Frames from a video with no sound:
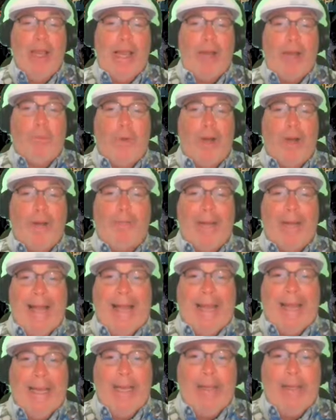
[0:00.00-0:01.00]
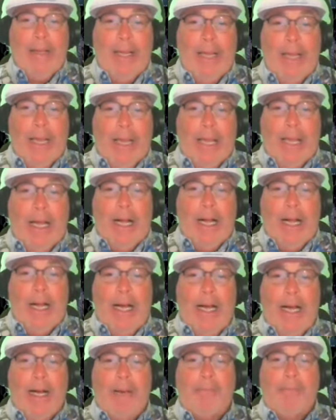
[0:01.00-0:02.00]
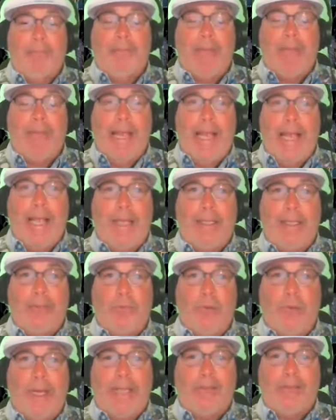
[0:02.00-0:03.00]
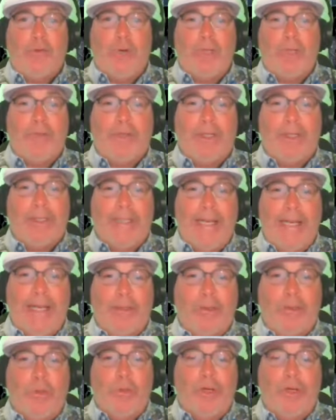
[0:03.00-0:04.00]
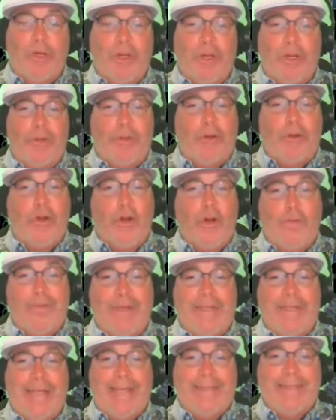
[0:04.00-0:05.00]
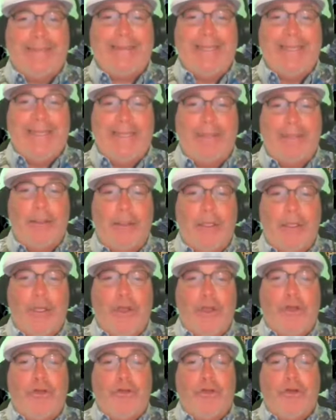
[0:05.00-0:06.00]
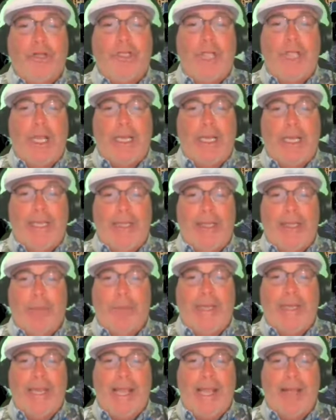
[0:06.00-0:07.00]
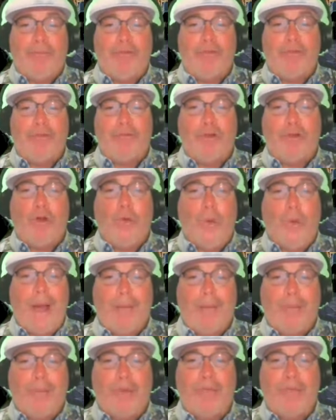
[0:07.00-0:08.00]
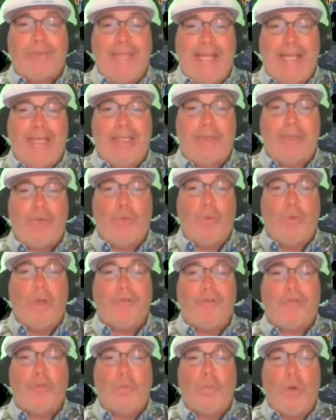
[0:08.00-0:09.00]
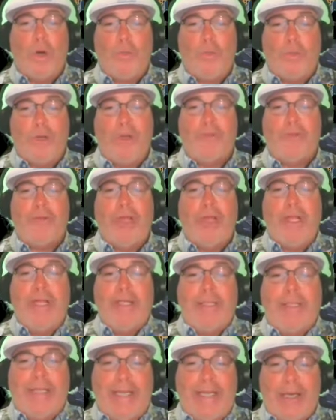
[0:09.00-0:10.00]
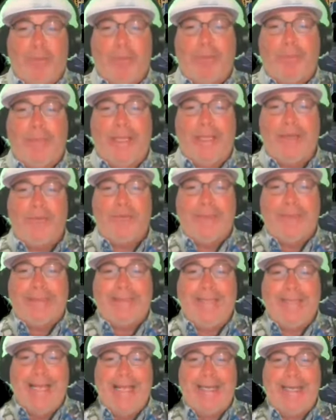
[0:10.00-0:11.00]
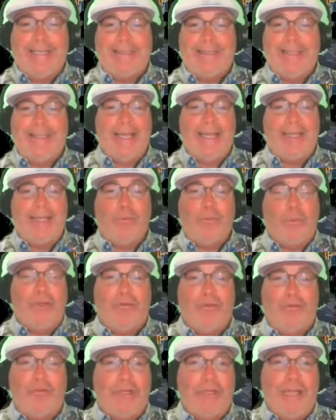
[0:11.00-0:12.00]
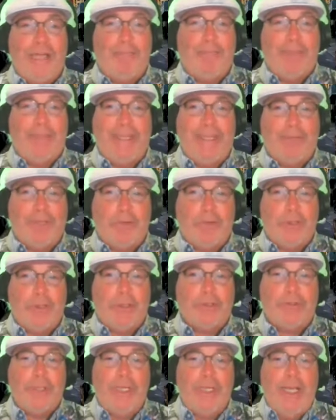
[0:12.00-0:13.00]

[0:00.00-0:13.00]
I want to buy. And when I talked to the landlord under COVID-19, you're lucky that we have such a cooperative tenant who wants to work with us to get a replacement tenant, and we should not be difficult.